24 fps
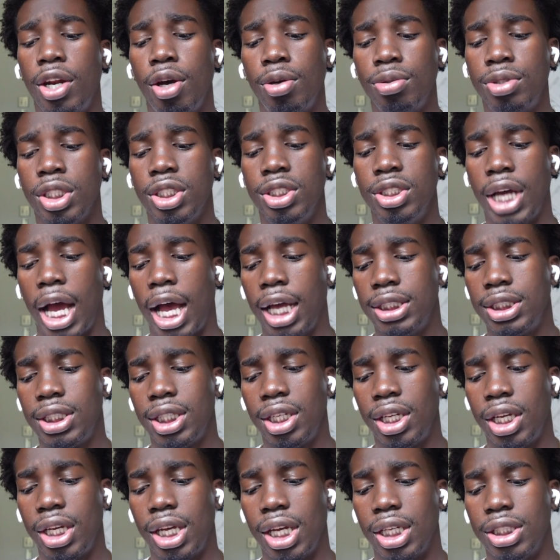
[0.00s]
note to
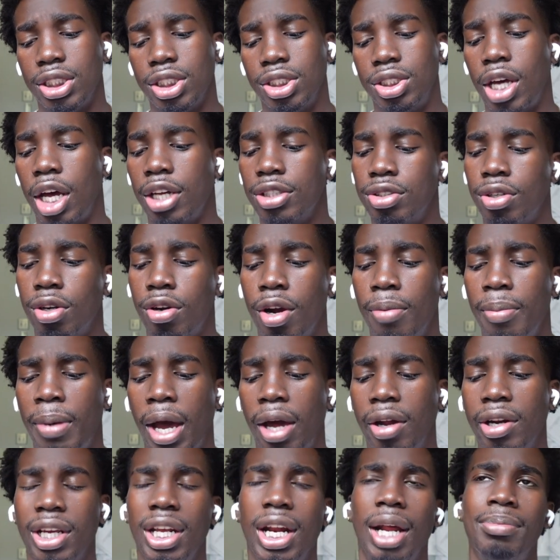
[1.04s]
Jocelyn and just talk to her
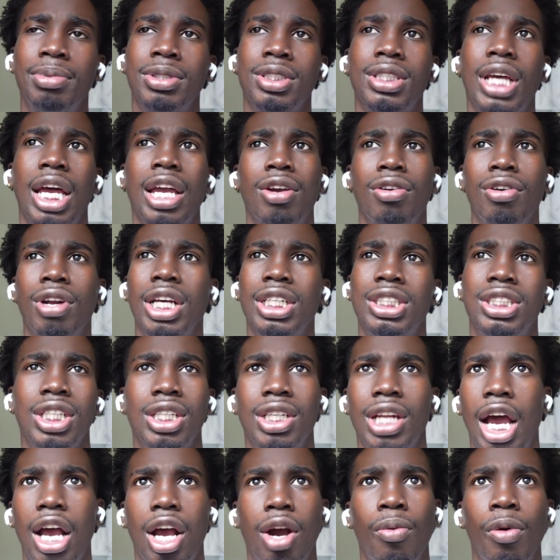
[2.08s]
about it. And I'm just like, girl, that
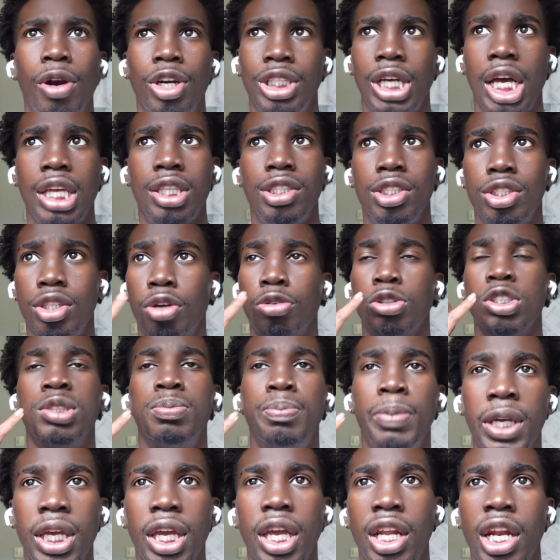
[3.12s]
shit not gonna work. Jocelyn's gonna
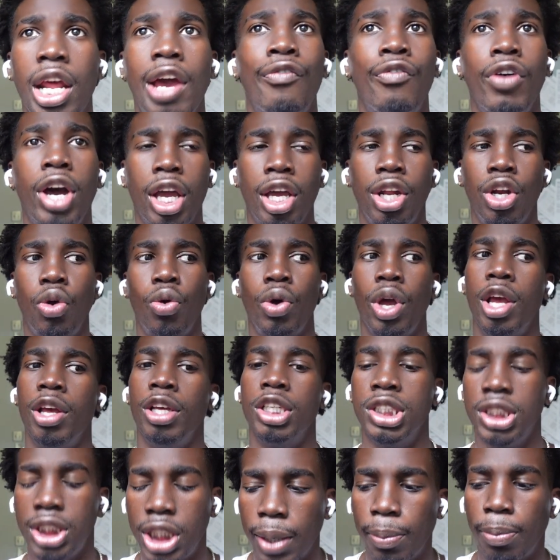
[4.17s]
spit in that fucking note and
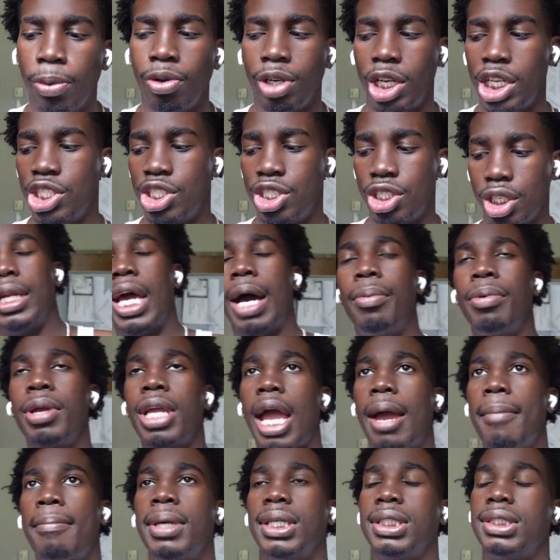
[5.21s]
step on that shit. Now we
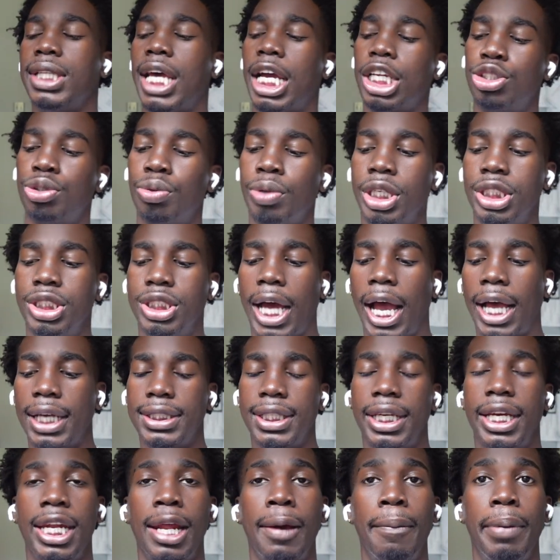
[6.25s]
got Miss Natural and
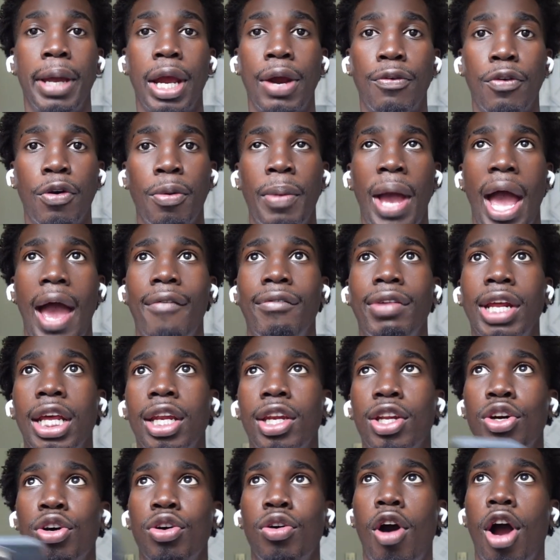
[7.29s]
Jocelyn in the bedroom having a
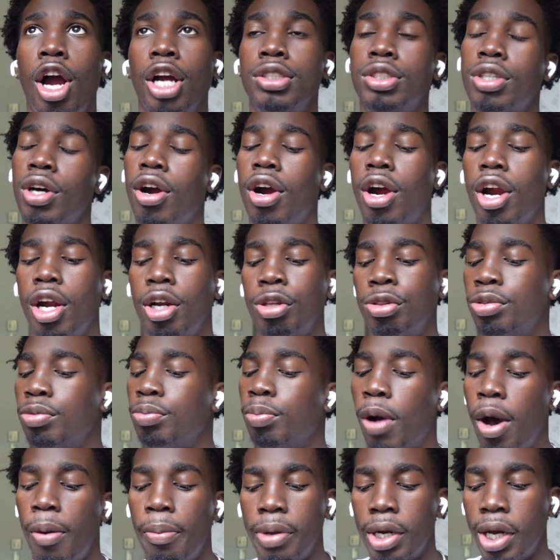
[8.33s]
little heart-to-heart
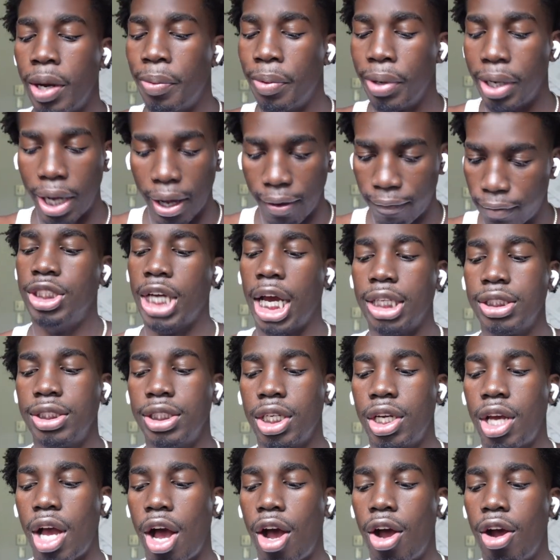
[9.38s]
moment or whatever.
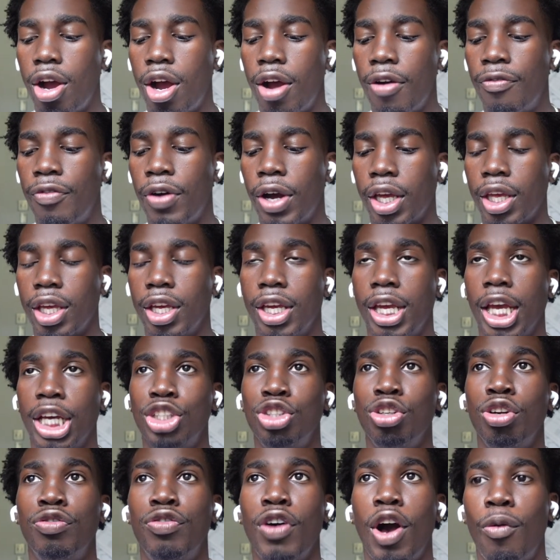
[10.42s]
Jocelyn called her fucking
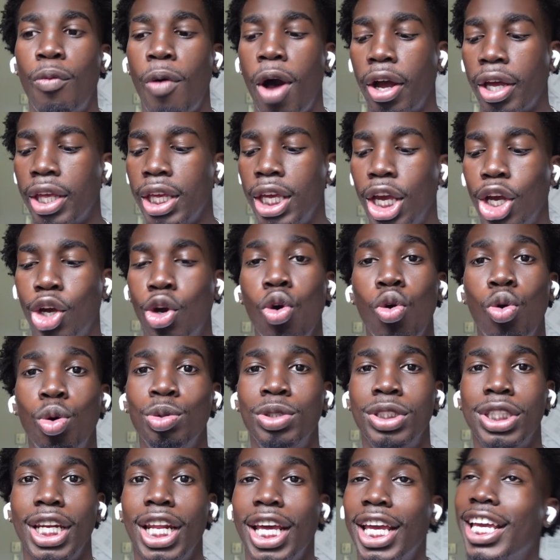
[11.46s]
guess who the fuck walk in,
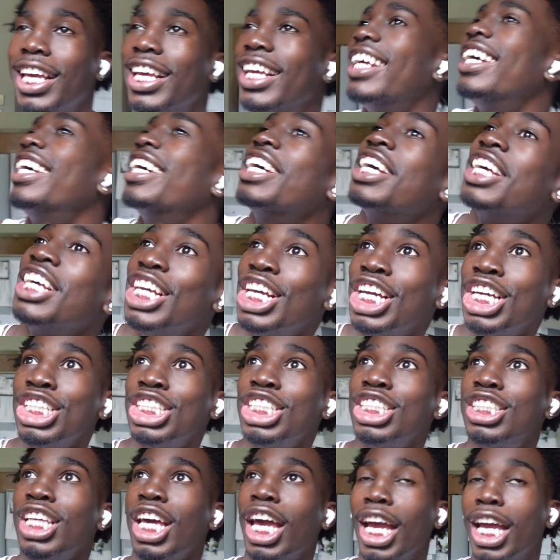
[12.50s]
Cuckoo Sling.
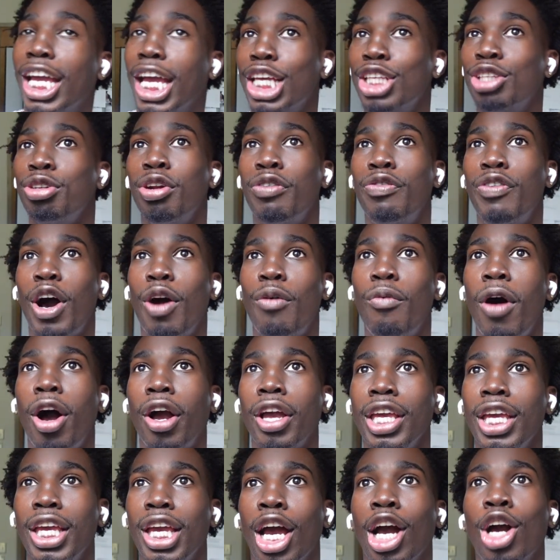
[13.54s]
She said, guess who the fuck
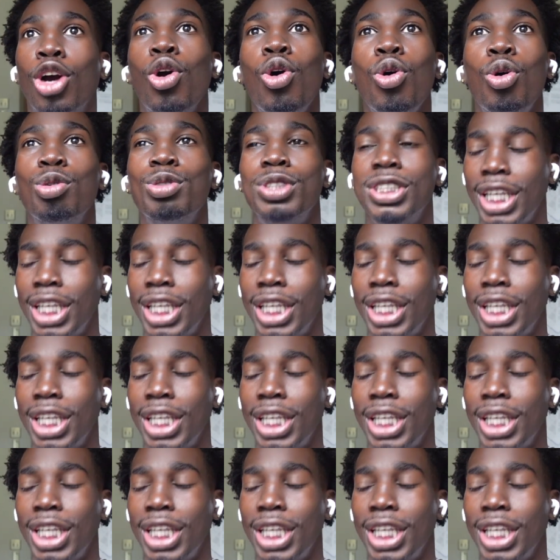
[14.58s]
walk in, Cuckoo